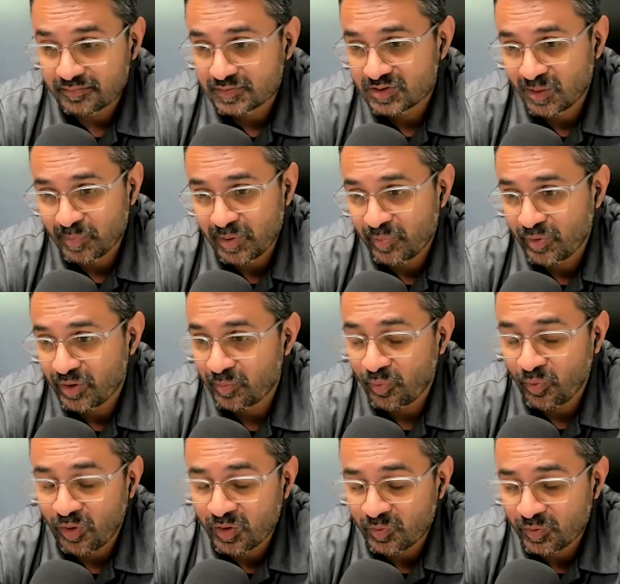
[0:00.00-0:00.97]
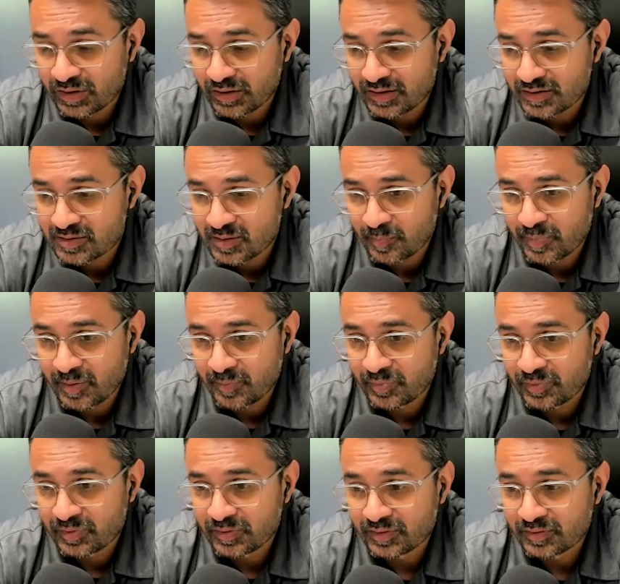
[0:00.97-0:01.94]
Some people are born with it. Some
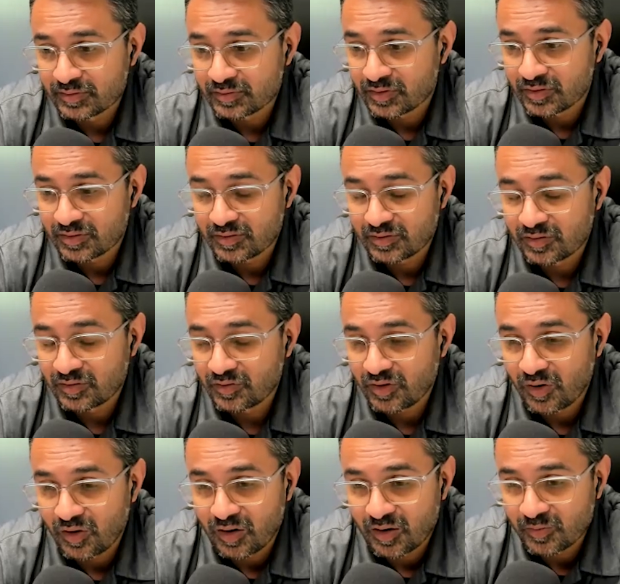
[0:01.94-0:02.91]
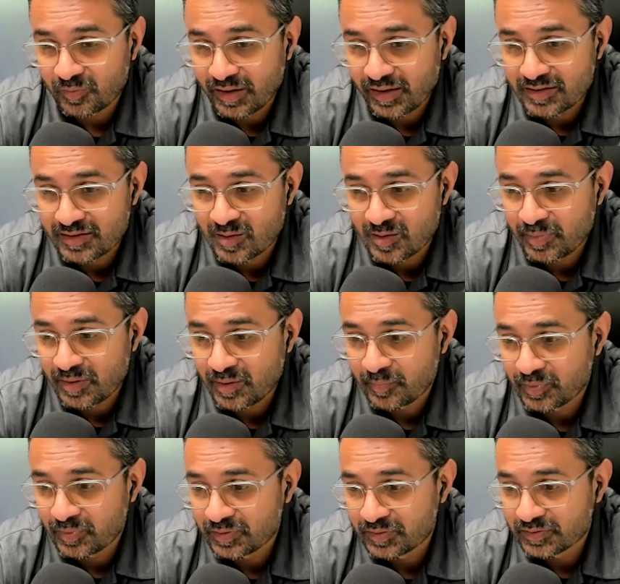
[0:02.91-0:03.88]
people learn the hard way. Some
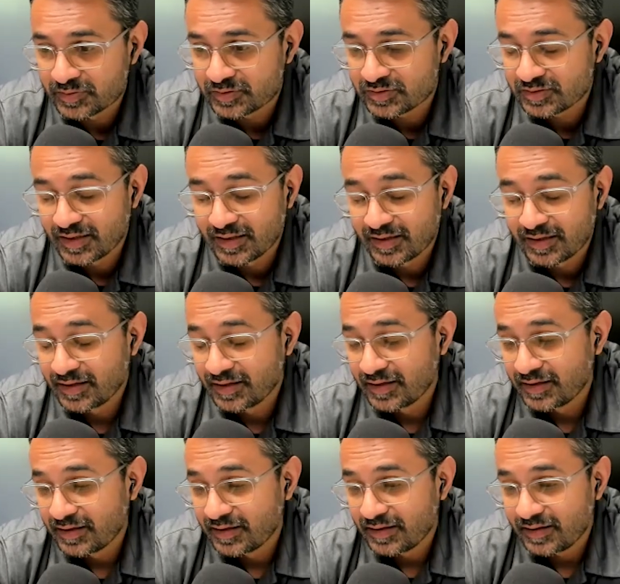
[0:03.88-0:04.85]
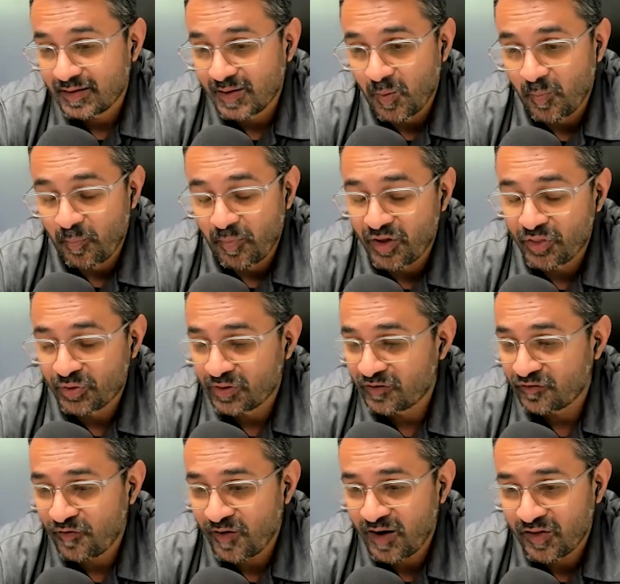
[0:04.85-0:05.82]
people's mother or
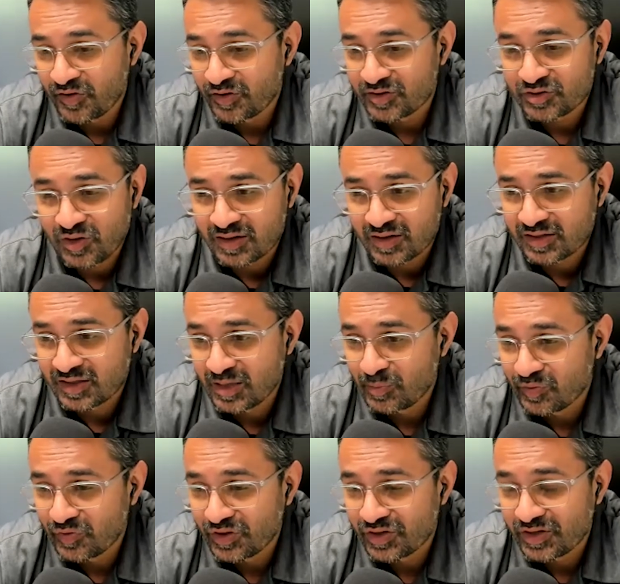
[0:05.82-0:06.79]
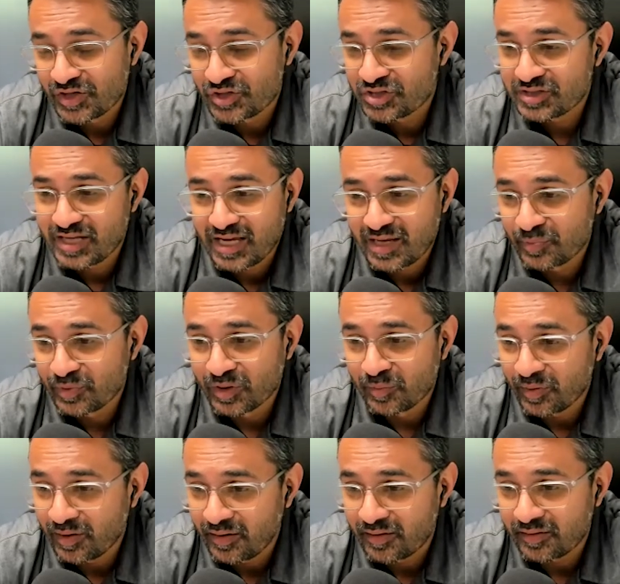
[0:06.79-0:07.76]
father talk to them over the kitchen table
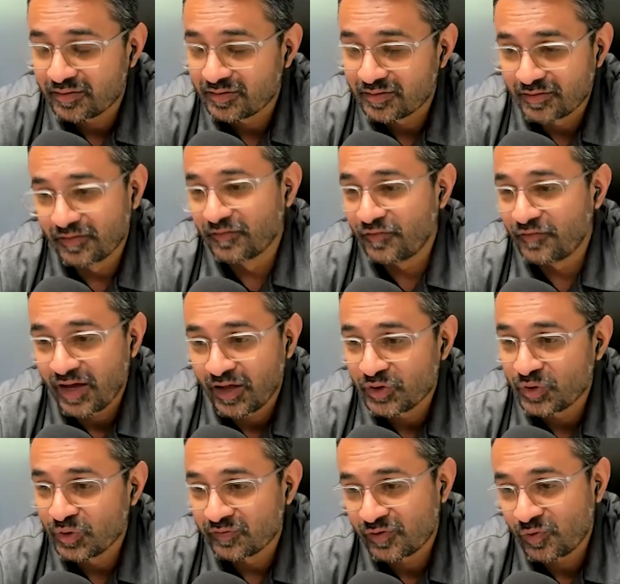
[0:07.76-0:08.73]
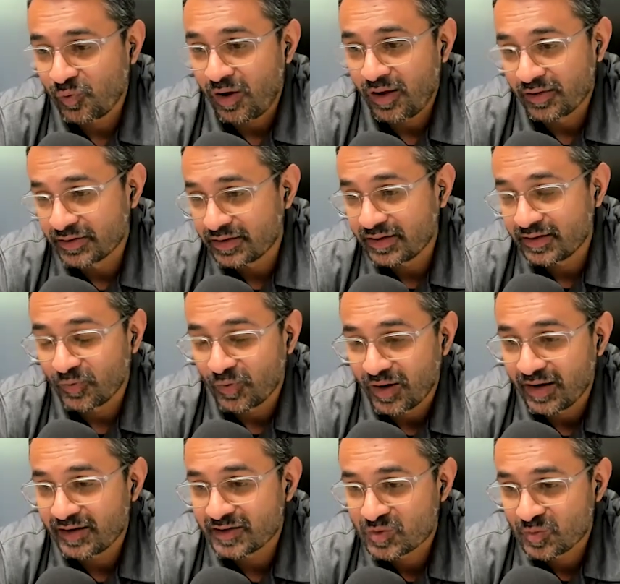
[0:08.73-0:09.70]
about the value of quality and
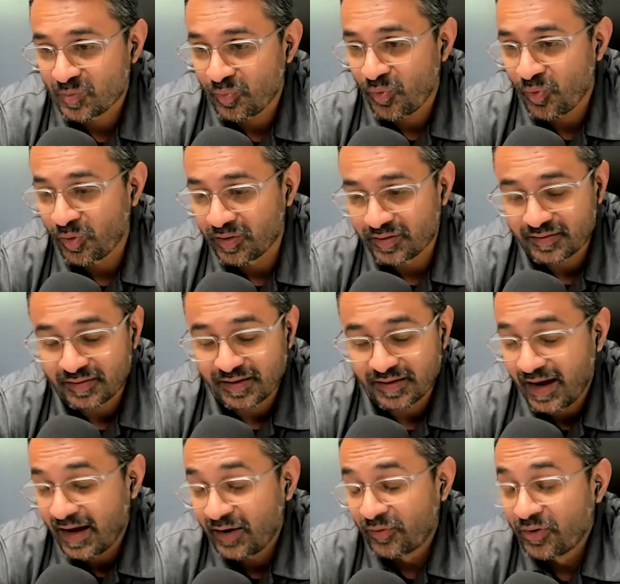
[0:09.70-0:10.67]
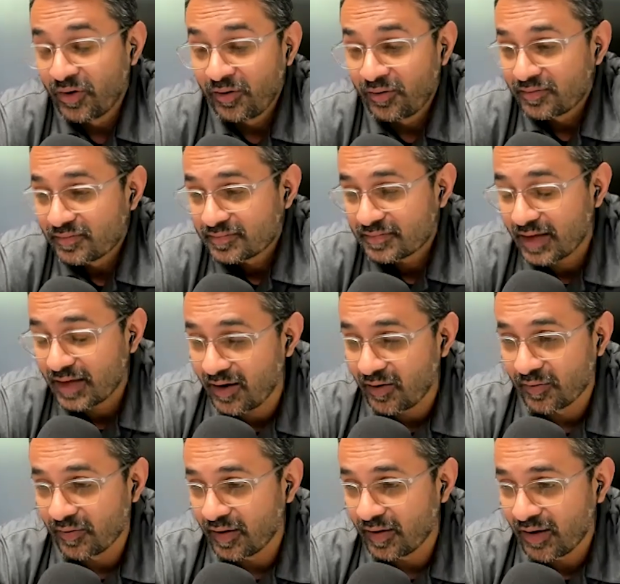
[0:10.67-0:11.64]
why it's important. Like, I don't know
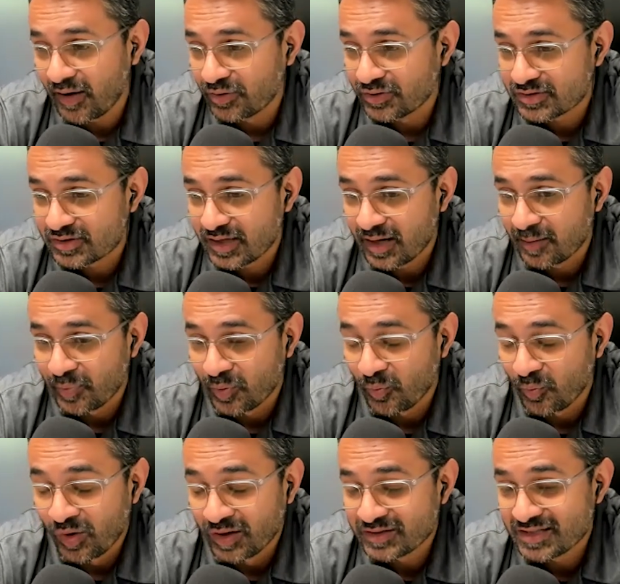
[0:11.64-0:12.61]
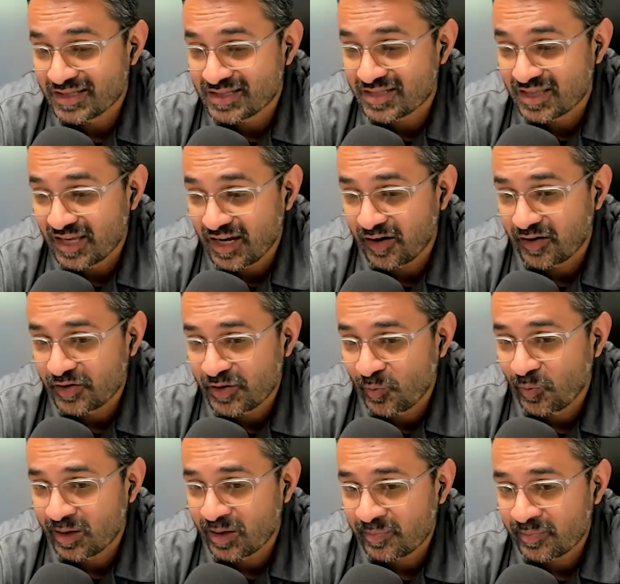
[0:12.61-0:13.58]
how it's there, but once it's there, you
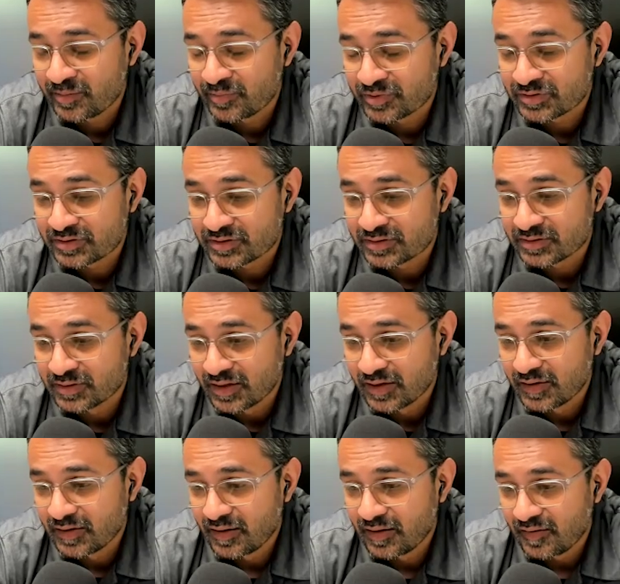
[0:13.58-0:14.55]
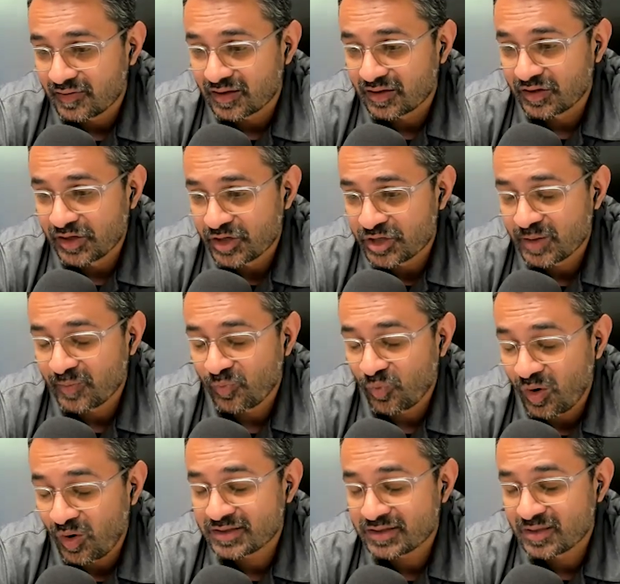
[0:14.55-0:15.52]
want to be able to, the leadership
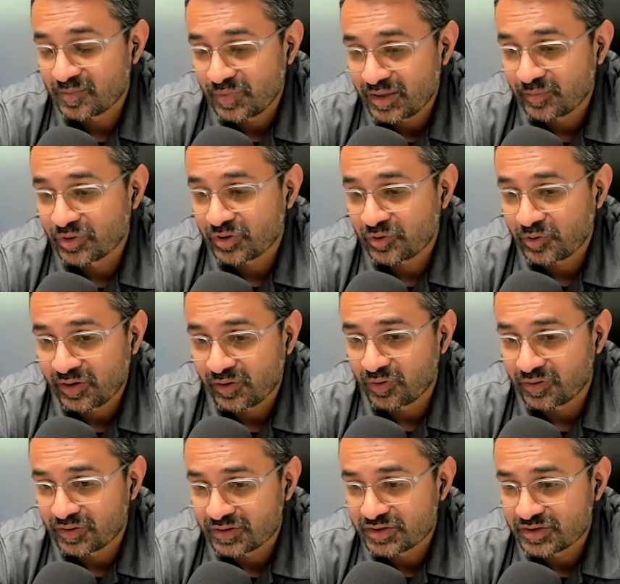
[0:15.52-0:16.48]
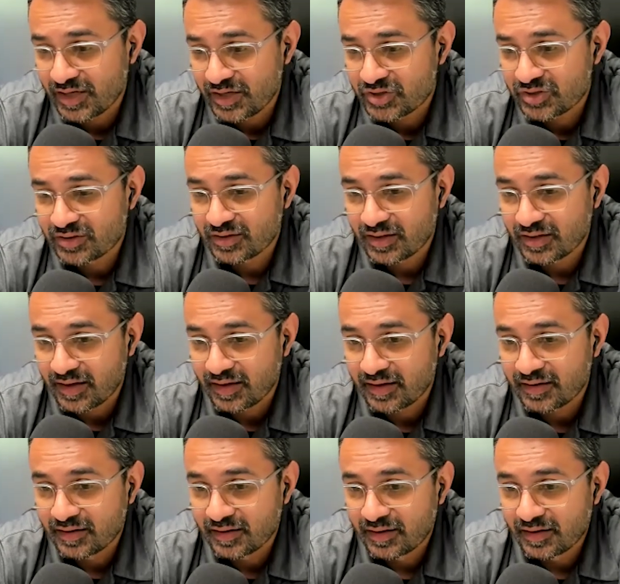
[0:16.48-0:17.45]
wants to be able to create an organization
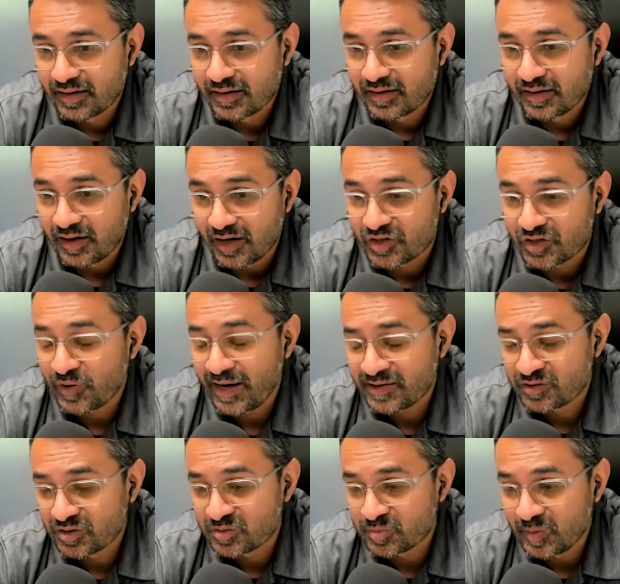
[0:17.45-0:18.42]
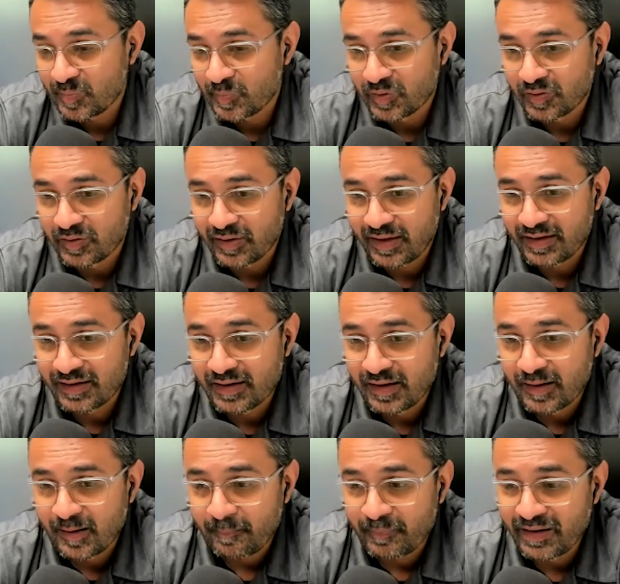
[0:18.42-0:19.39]
that attracts those people. And,
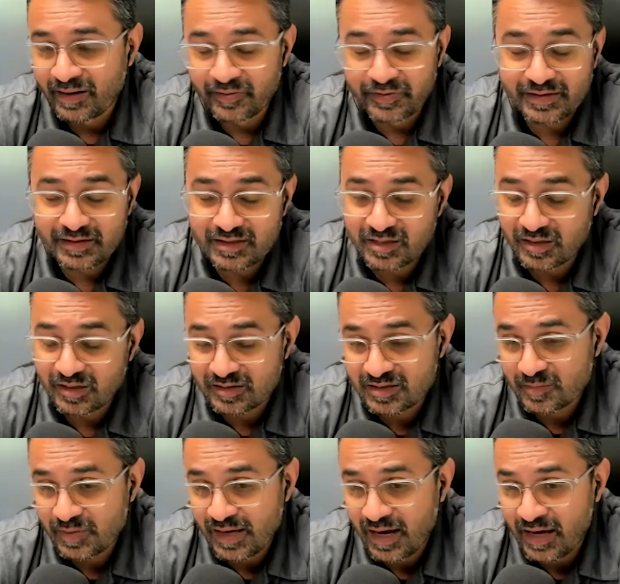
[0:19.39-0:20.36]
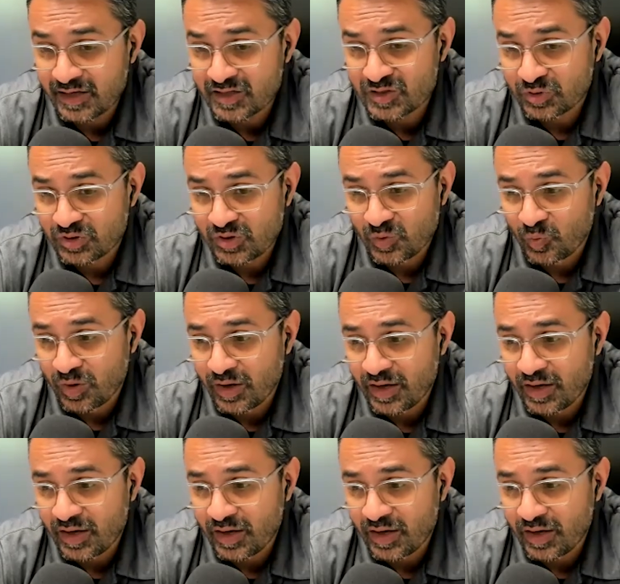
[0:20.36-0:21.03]
to be honest with you,